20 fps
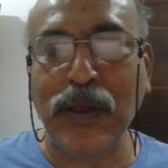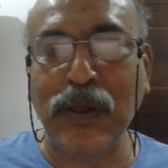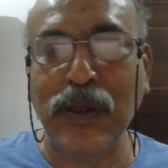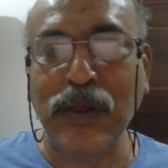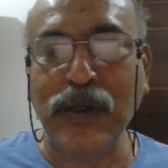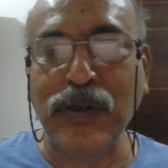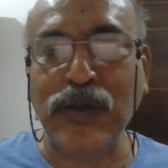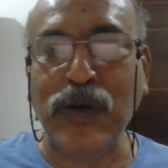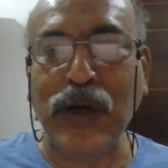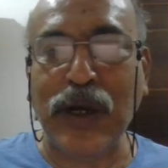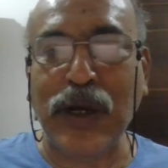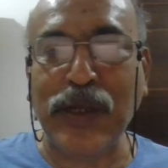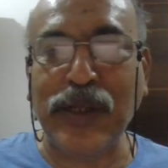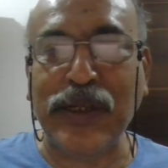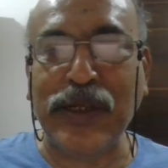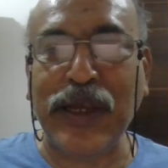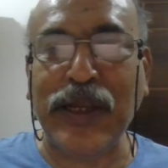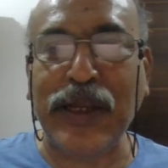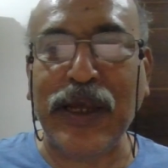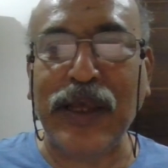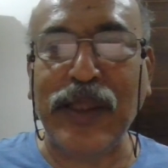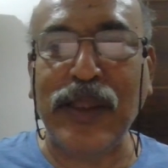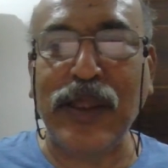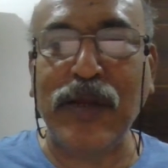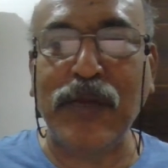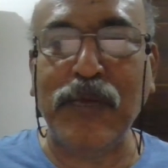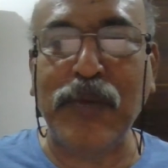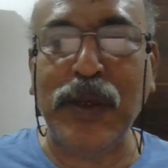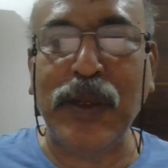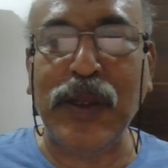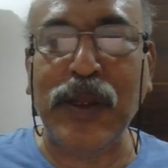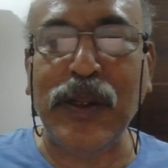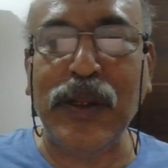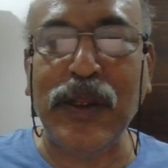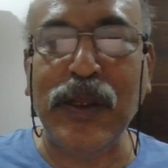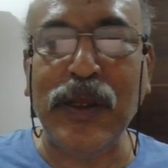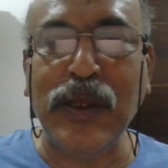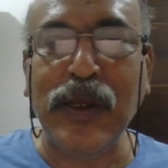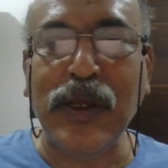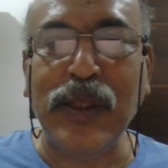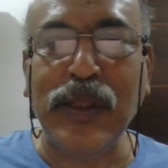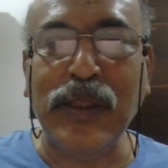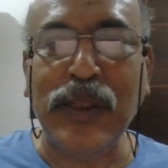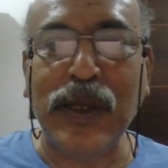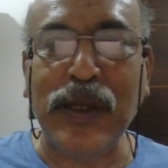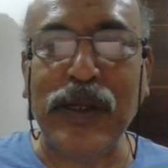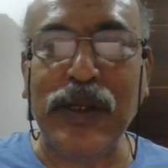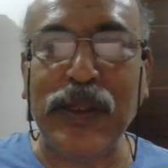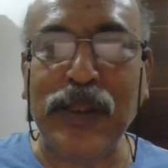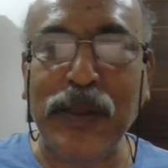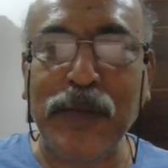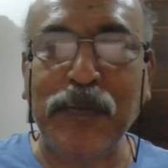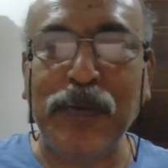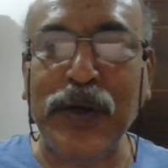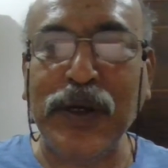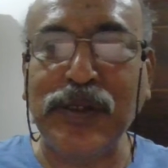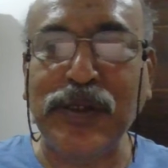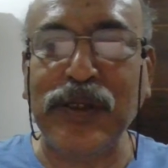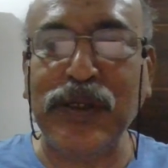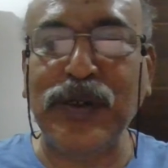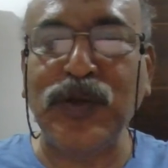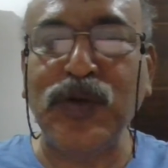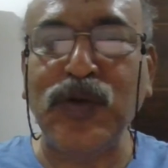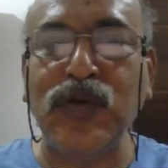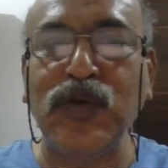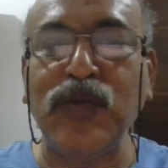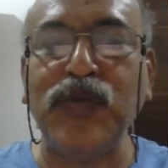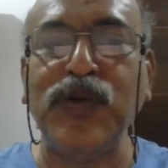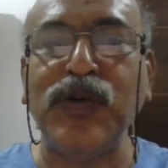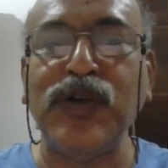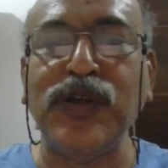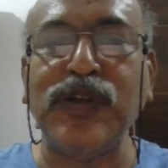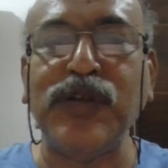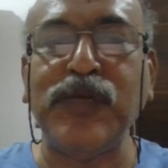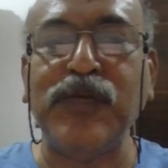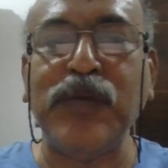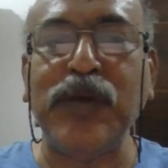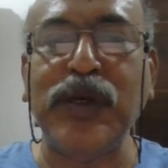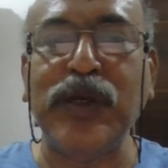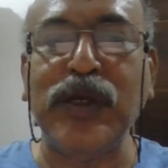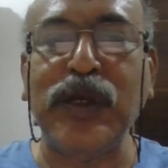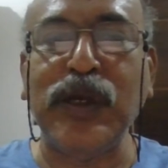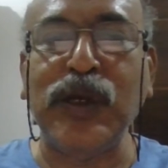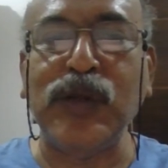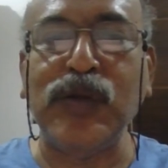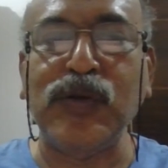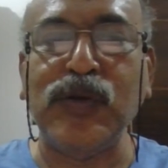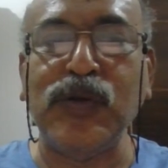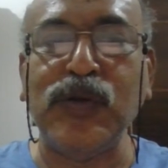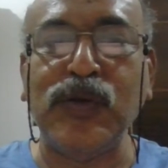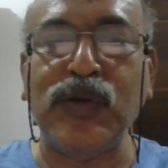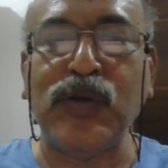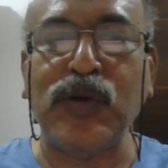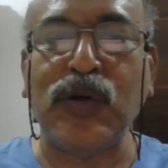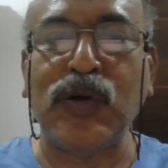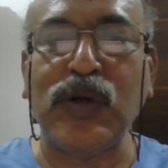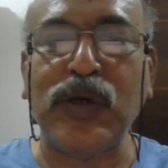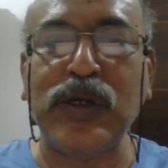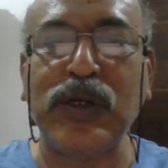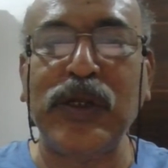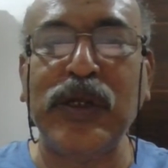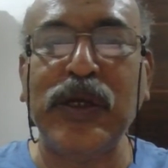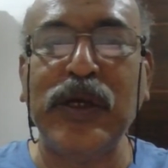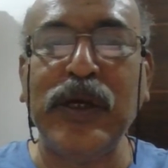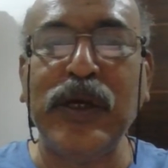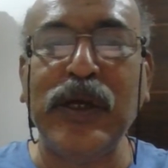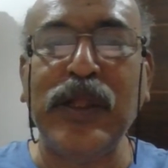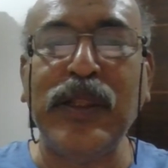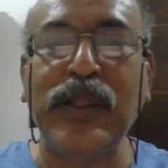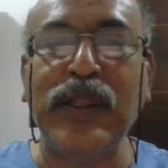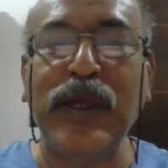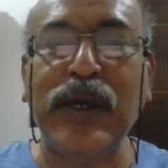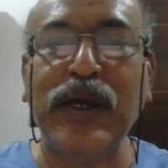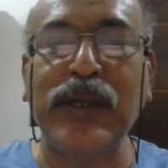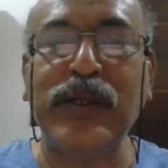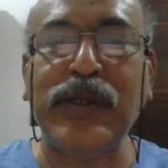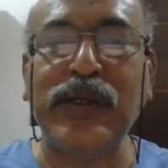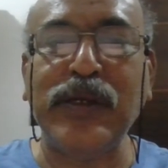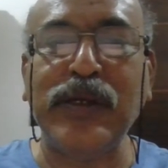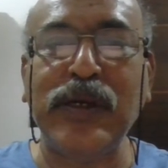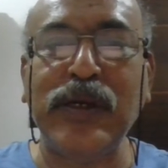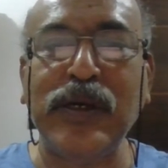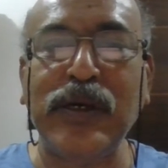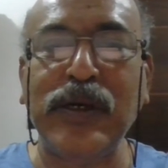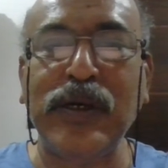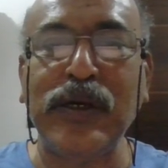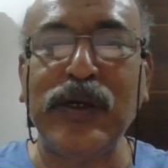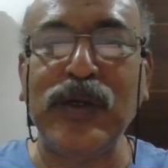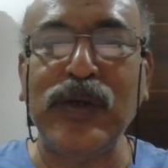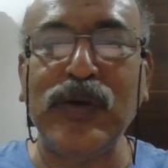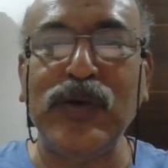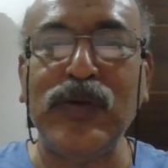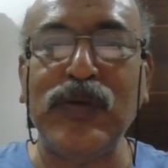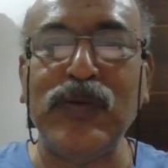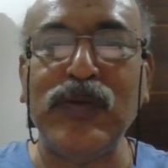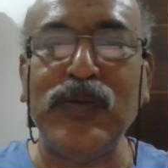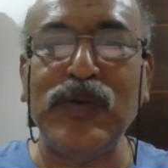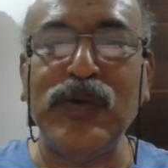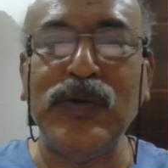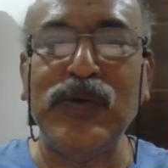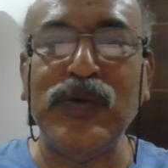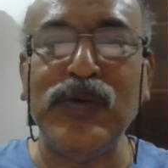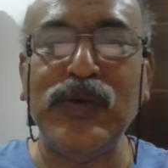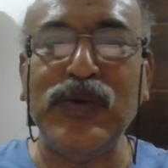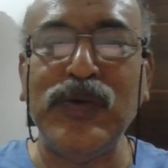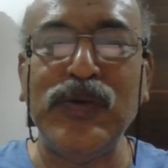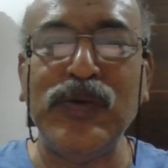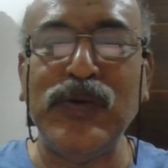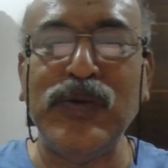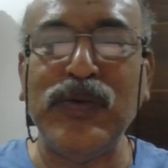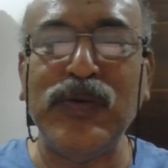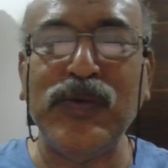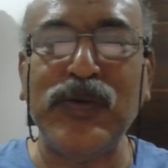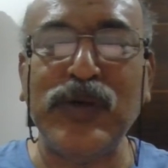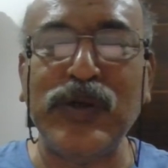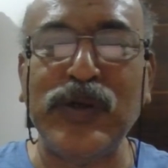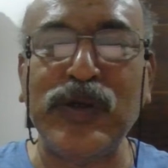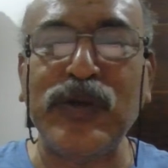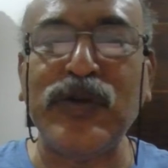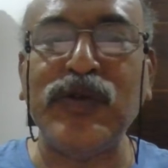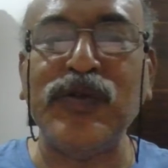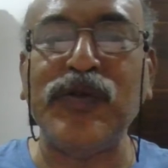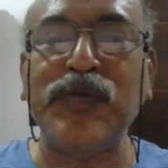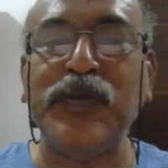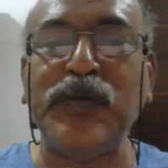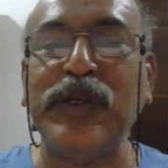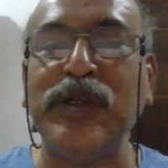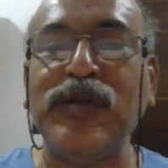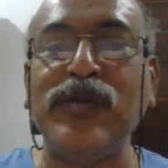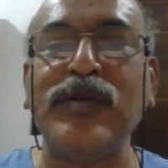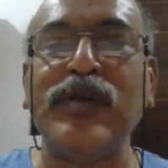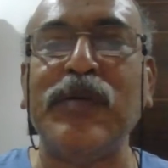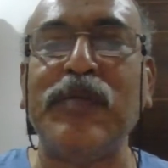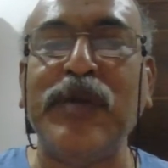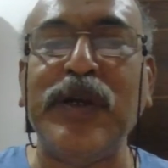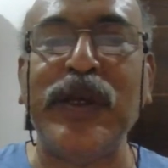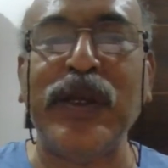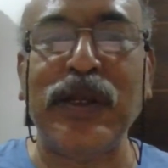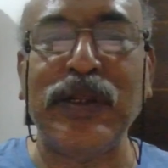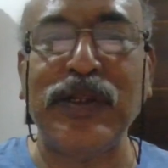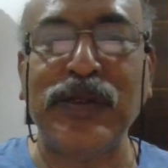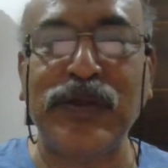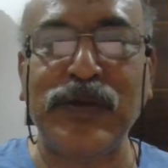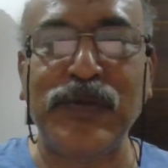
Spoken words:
So it can either mean that the person whom you are speaking to thought that you wanted to speak to somebody else.